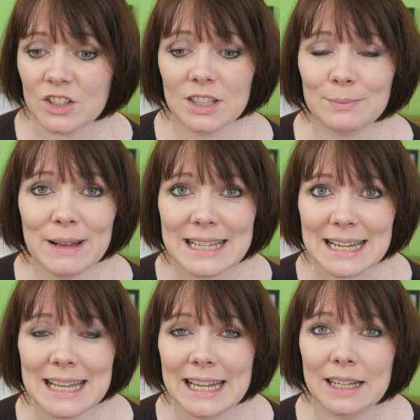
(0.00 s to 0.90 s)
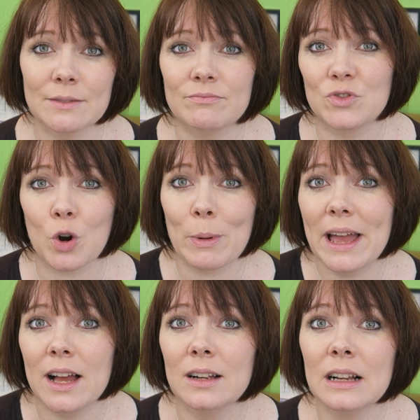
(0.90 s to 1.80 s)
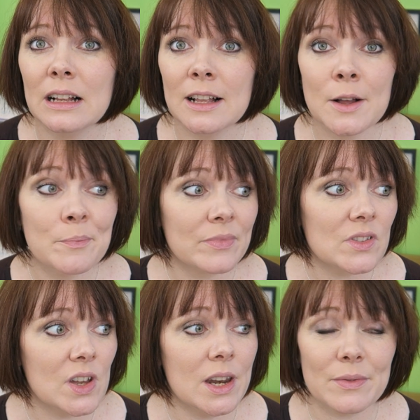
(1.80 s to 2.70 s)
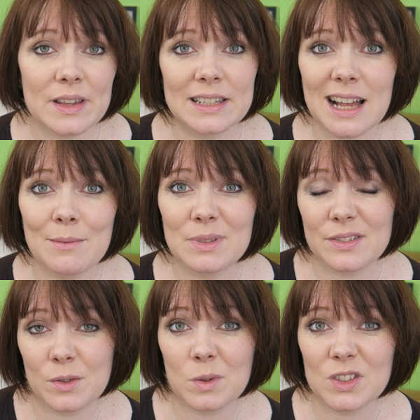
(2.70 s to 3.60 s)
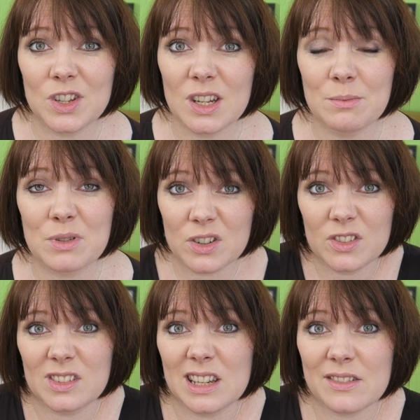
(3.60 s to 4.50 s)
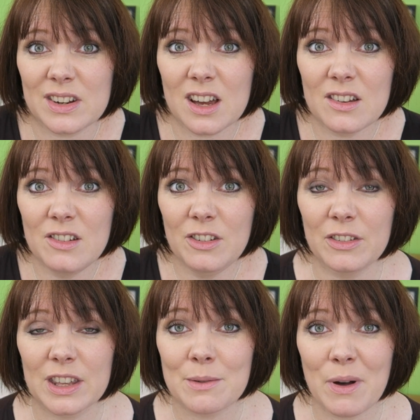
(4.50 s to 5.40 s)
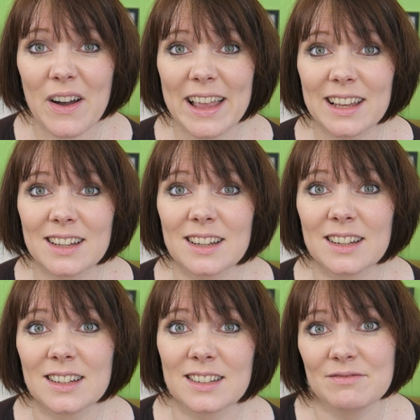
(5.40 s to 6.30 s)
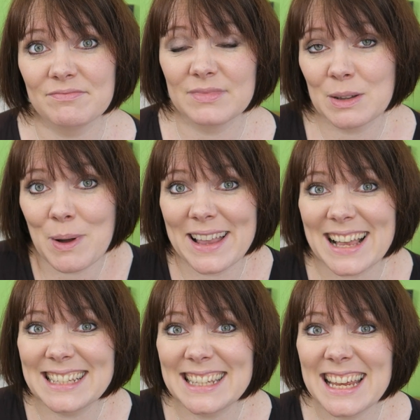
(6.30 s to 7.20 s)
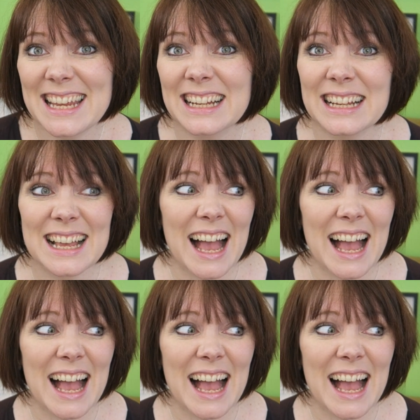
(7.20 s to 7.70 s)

Just mentally drop it. Turn up for the exams if you want to, because you never know, you might get C.